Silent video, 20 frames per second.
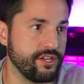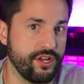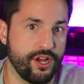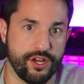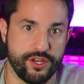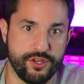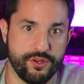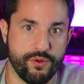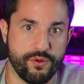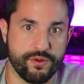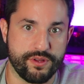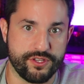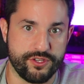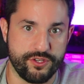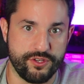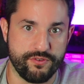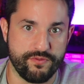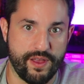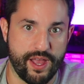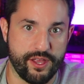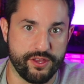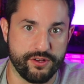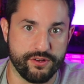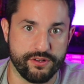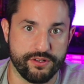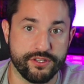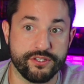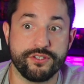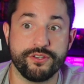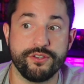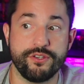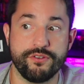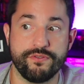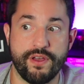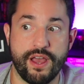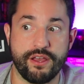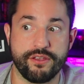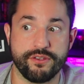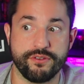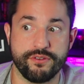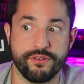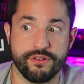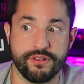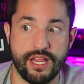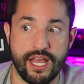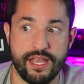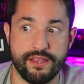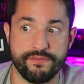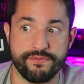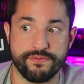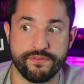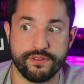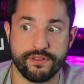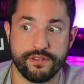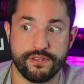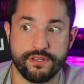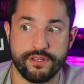do you value your life?